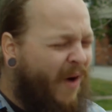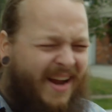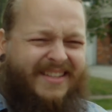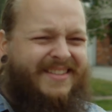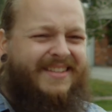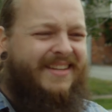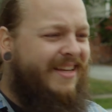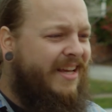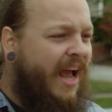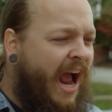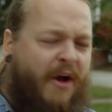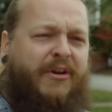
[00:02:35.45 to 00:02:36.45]
What?
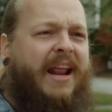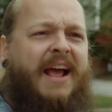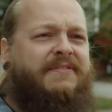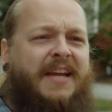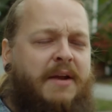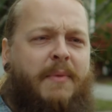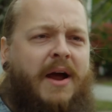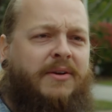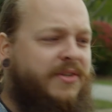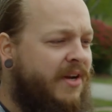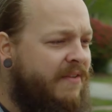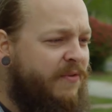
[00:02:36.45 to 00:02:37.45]
How could it have 10
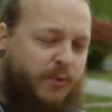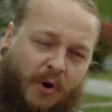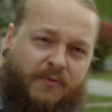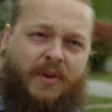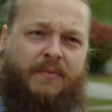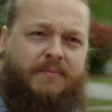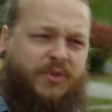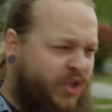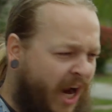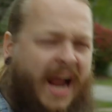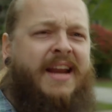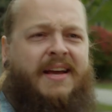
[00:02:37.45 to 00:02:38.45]
miles on it if you drove to
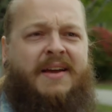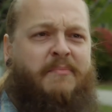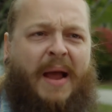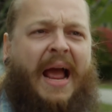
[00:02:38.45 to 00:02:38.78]
China and